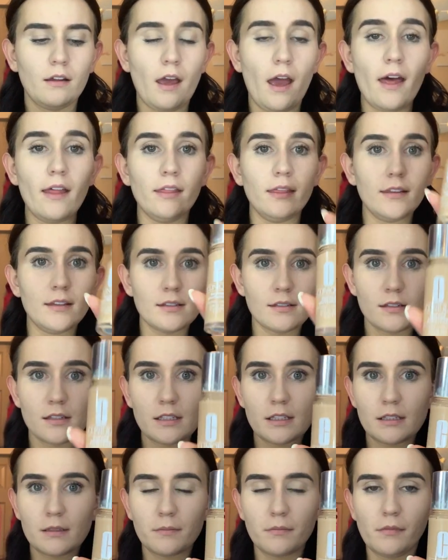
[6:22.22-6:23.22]
And this
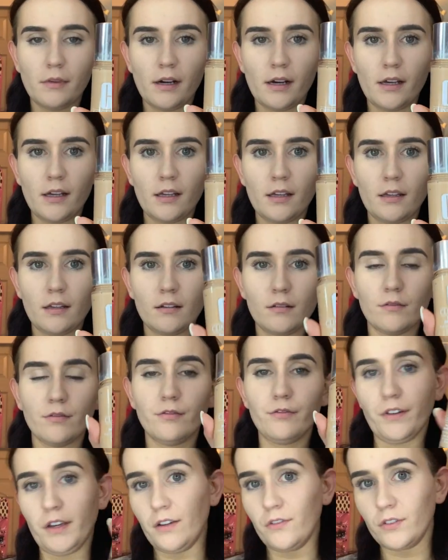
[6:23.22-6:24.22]
is my
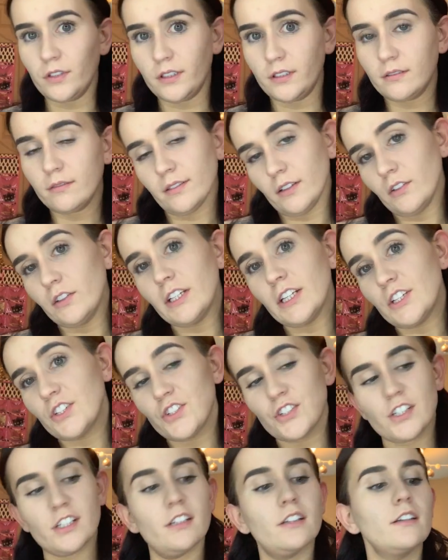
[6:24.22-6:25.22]
favorite
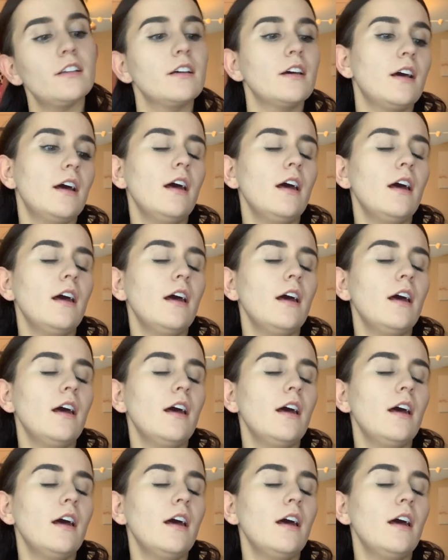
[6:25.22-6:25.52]
foundation.